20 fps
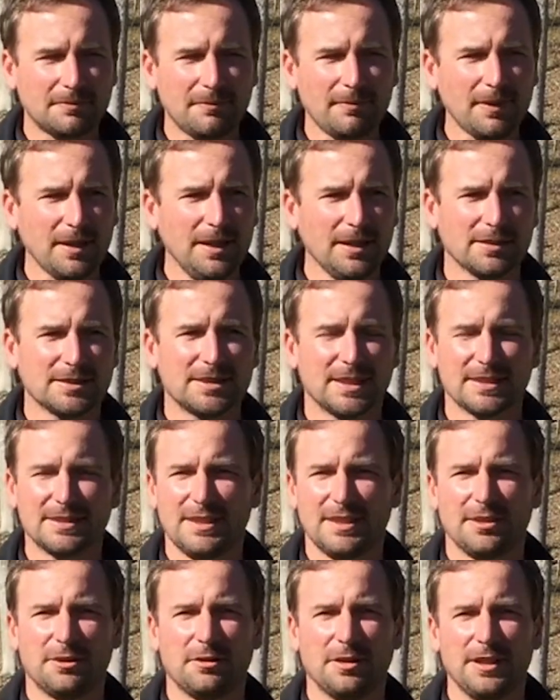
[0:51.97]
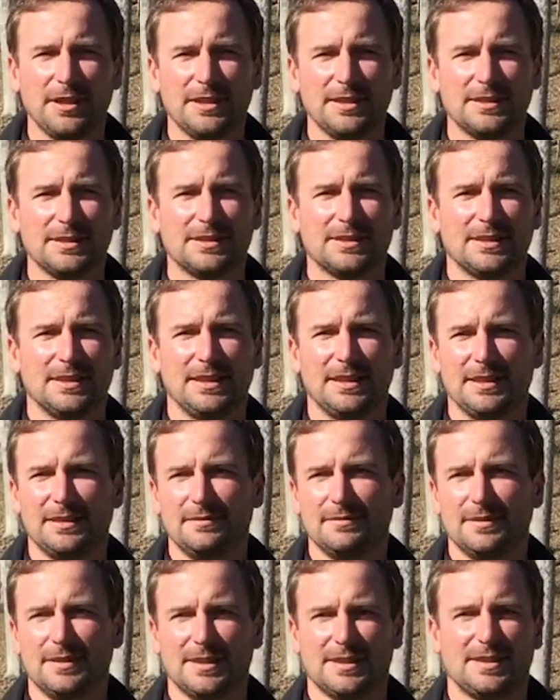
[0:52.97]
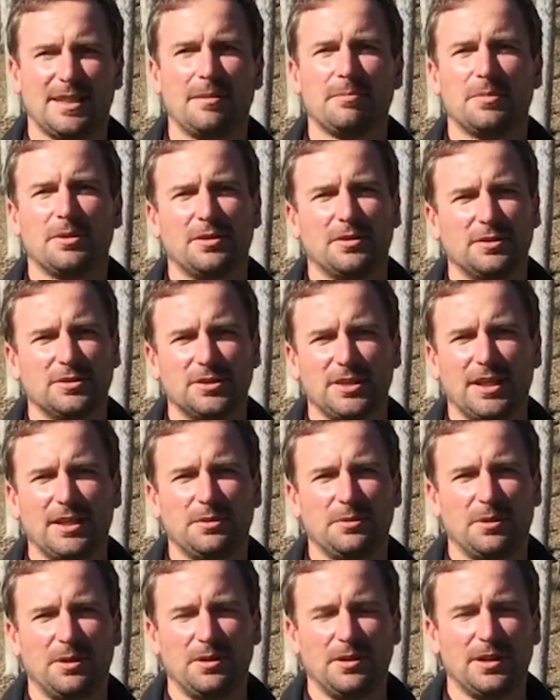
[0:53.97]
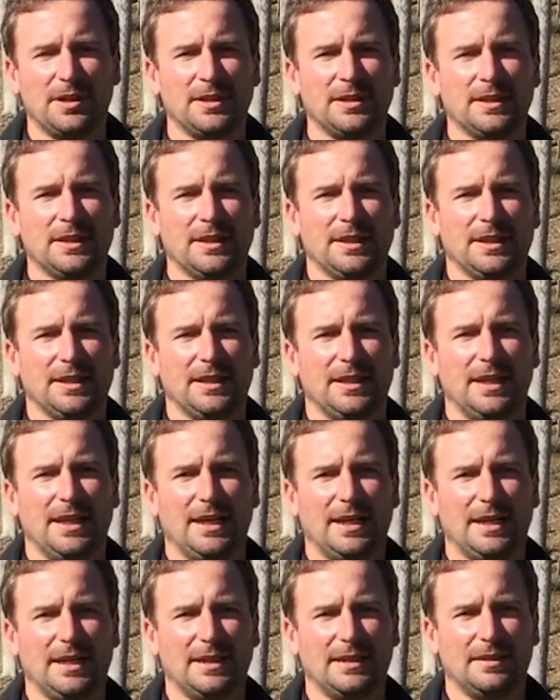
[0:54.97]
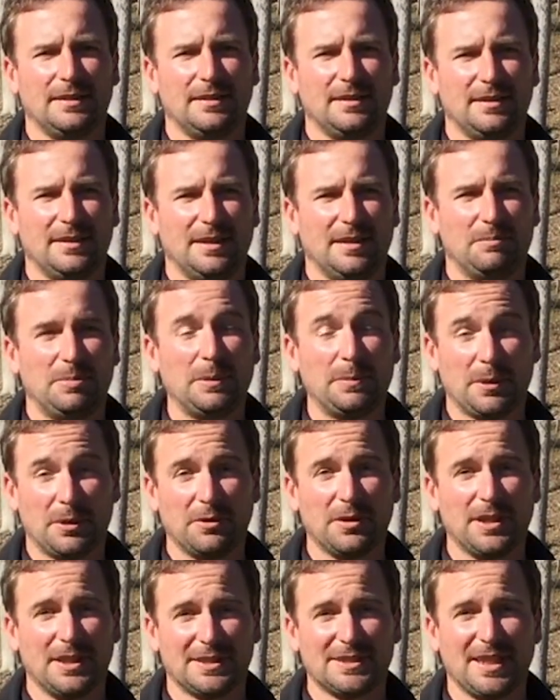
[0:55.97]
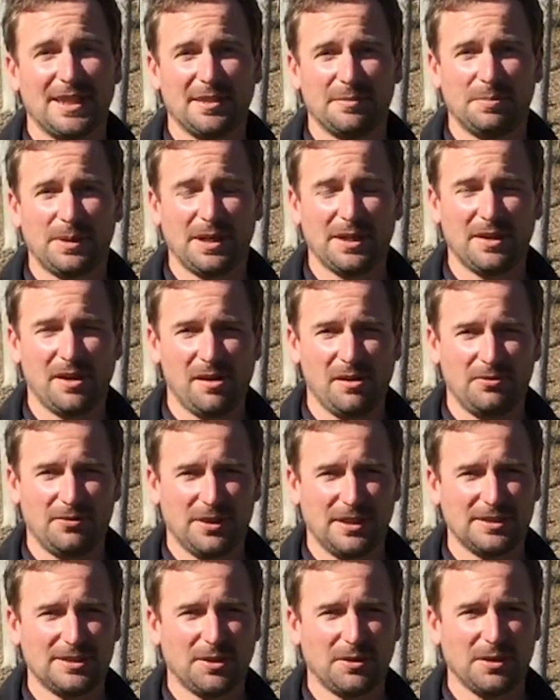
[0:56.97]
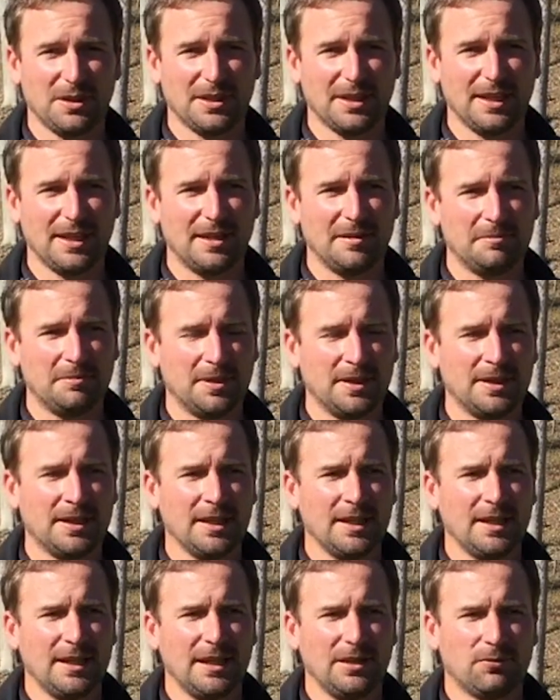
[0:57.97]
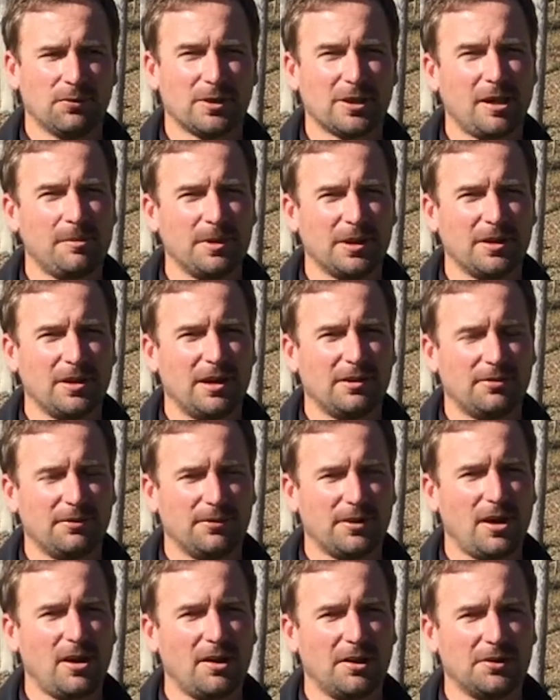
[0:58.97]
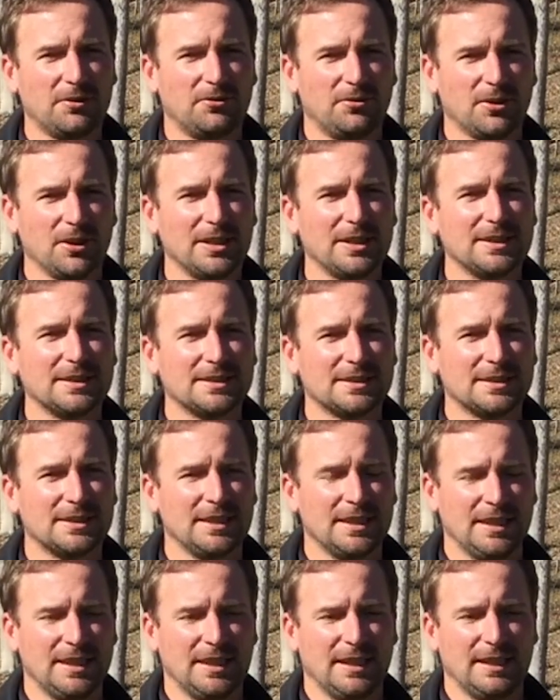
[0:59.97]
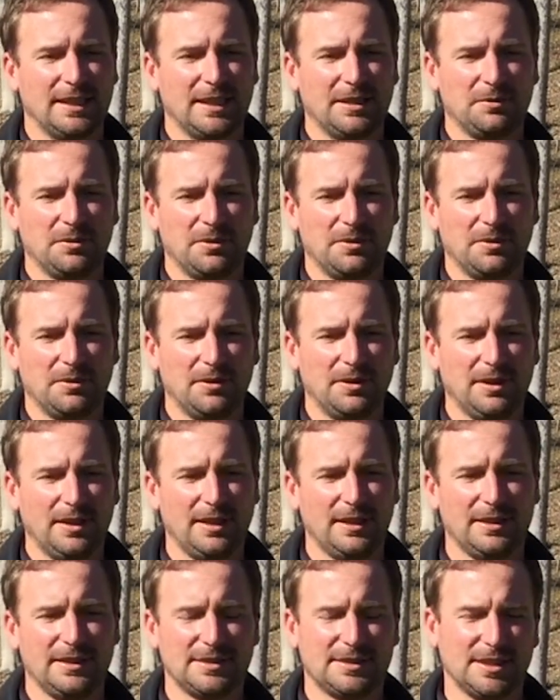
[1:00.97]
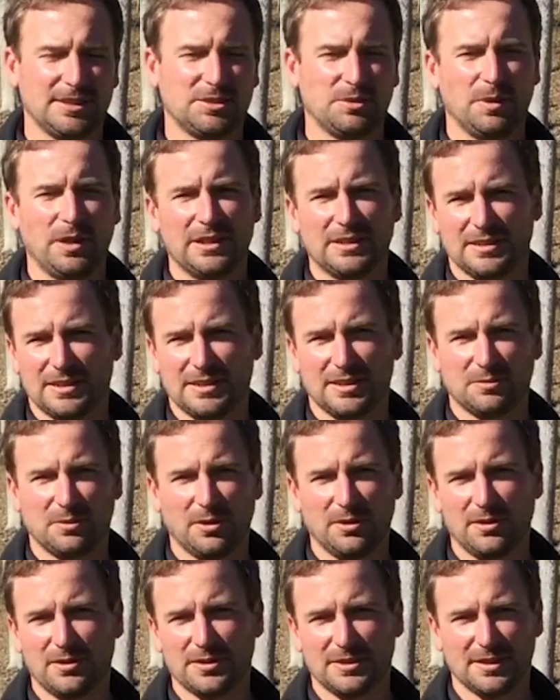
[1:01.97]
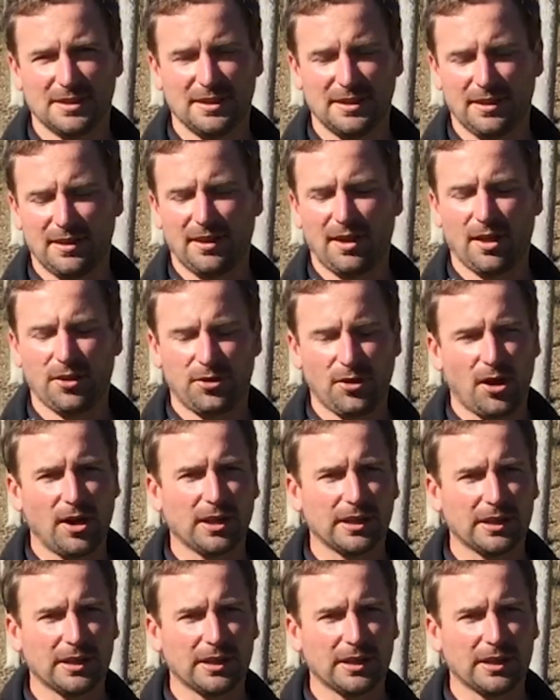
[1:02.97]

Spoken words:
60 degrees in December or January, and people are really excited to play golf, and I totally get it. But if we're coming off of a hard freeze, then we're in these situations where there's a thawed